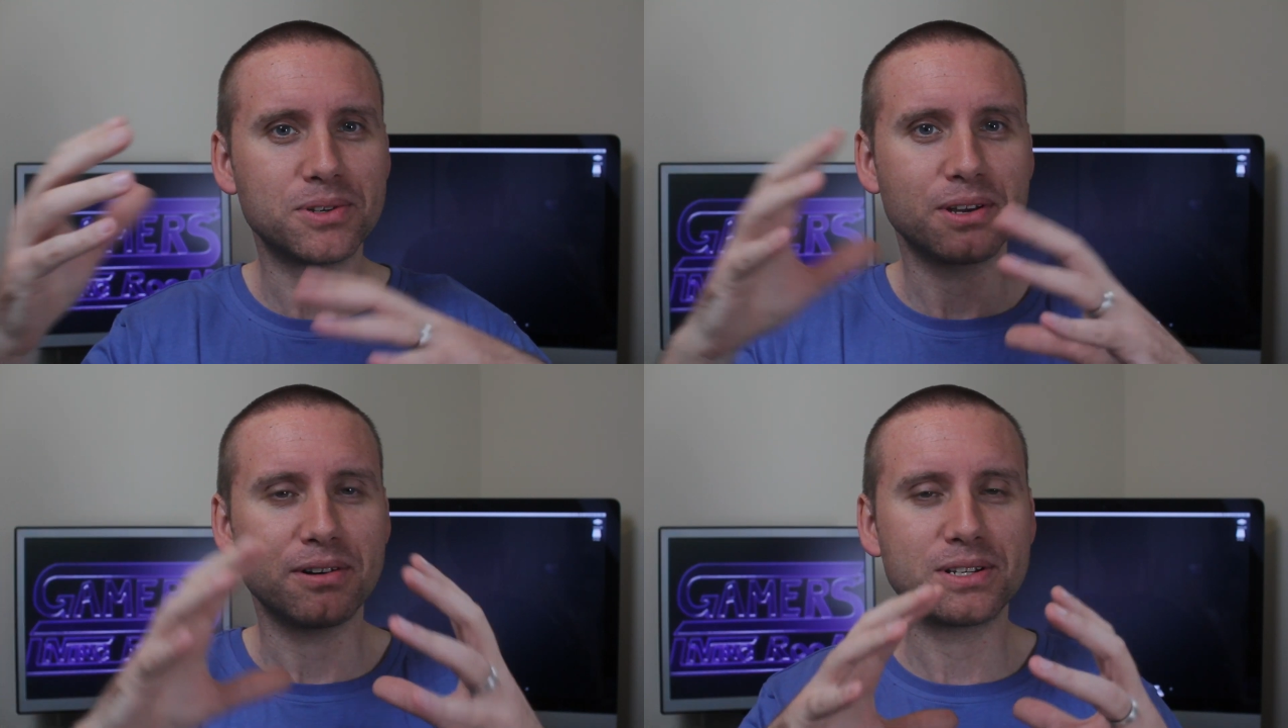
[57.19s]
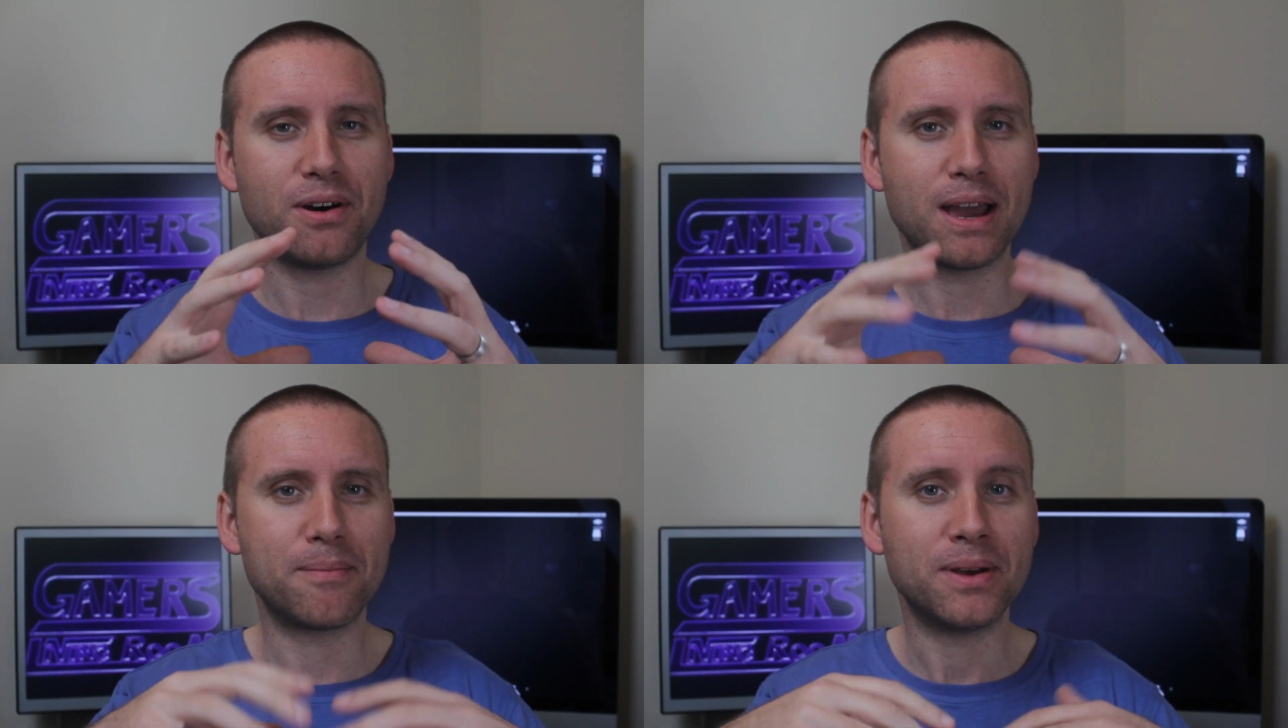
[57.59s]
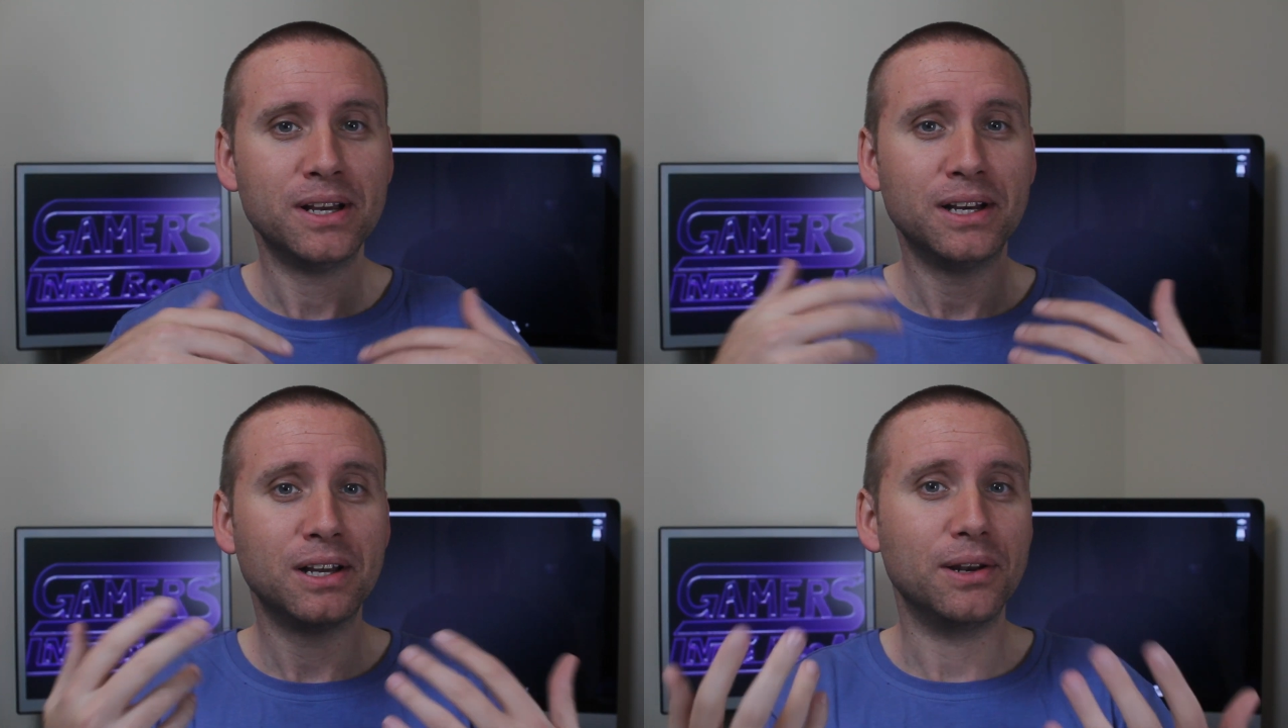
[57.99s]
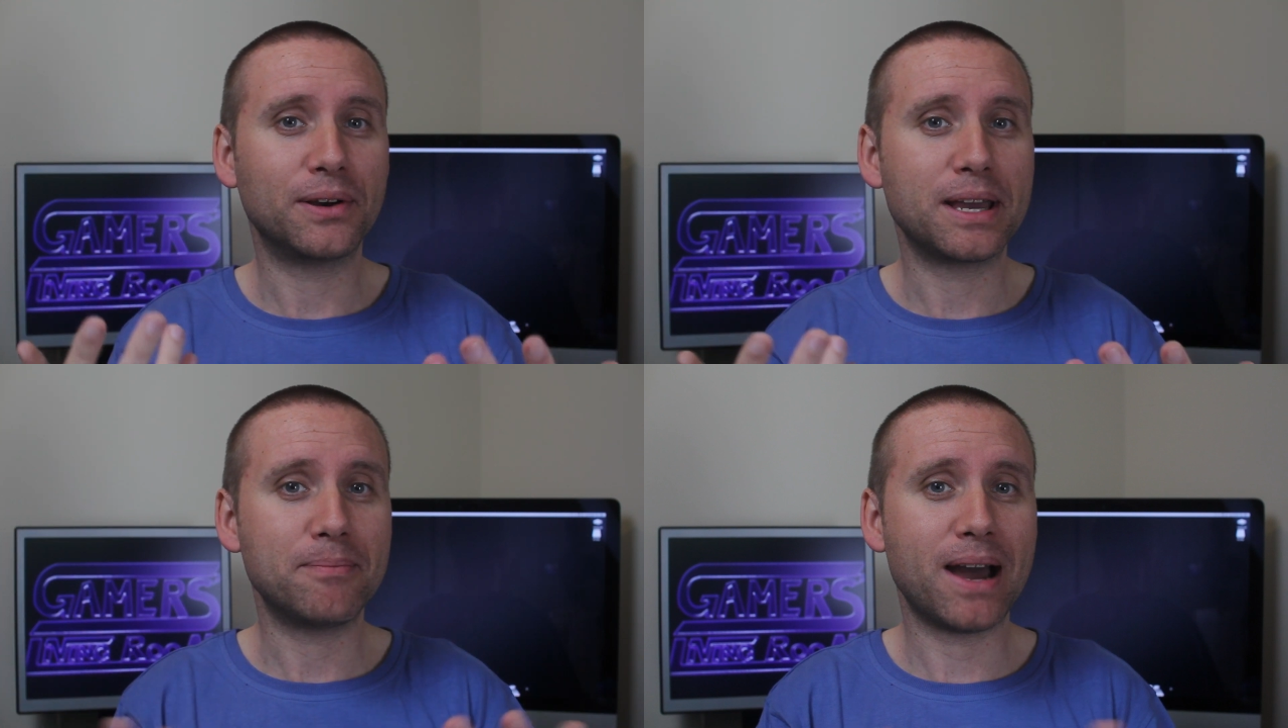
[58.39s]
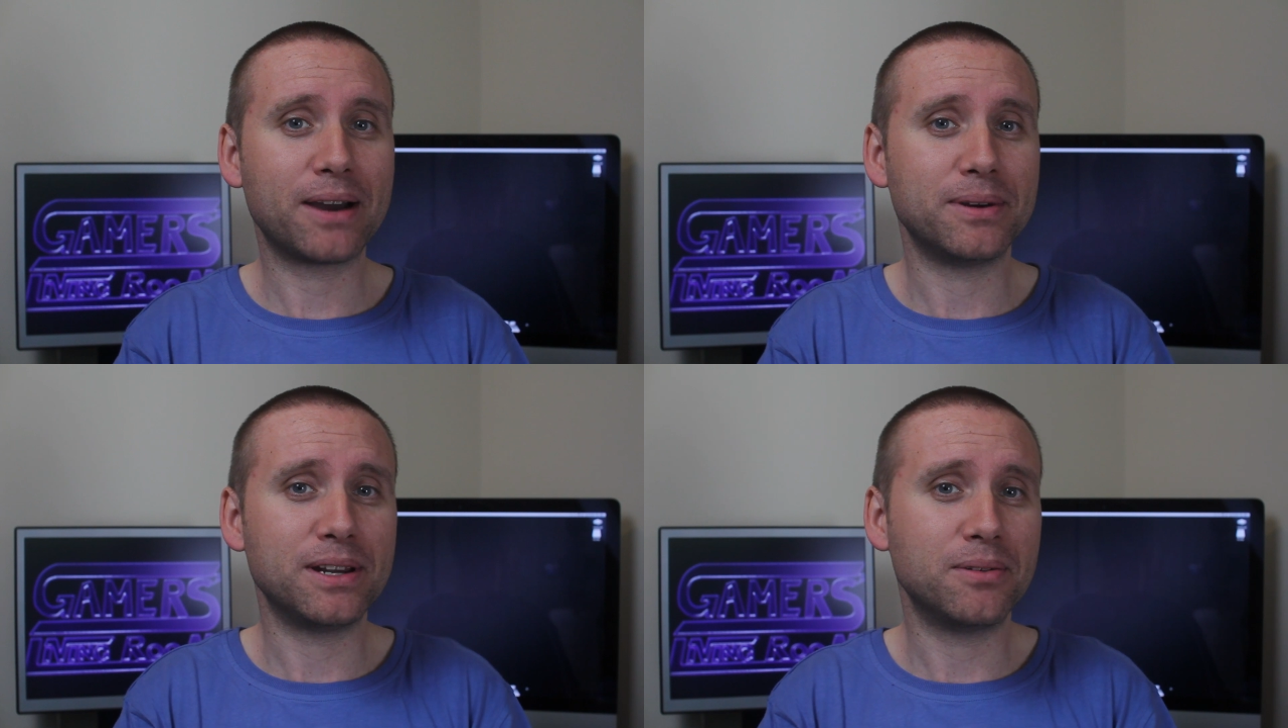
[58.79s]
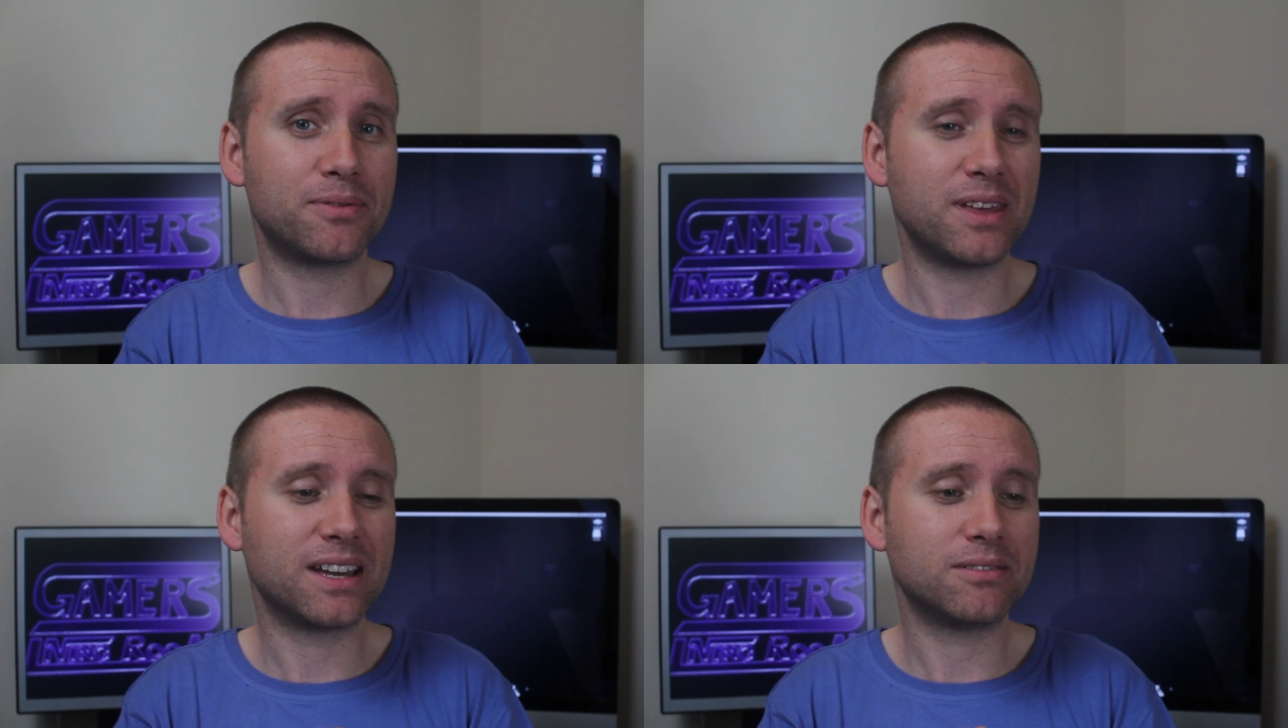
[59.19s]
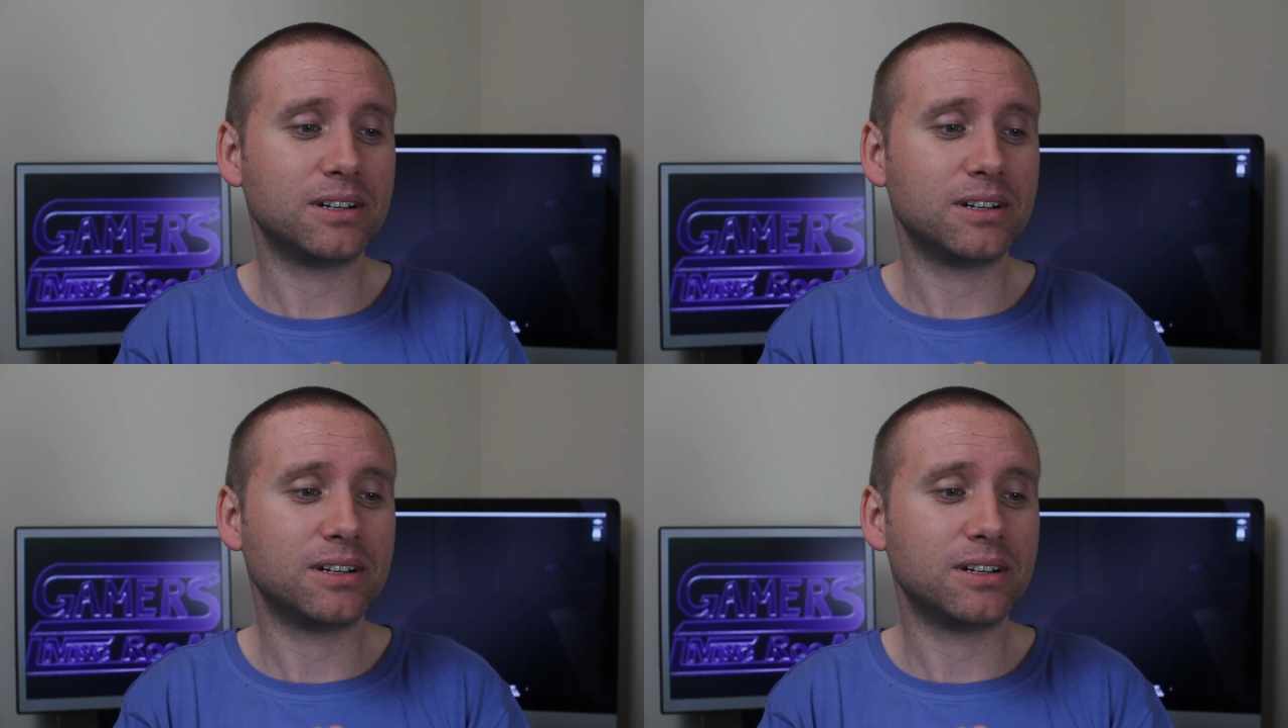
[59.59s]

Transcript: Was there a time looking back when you think,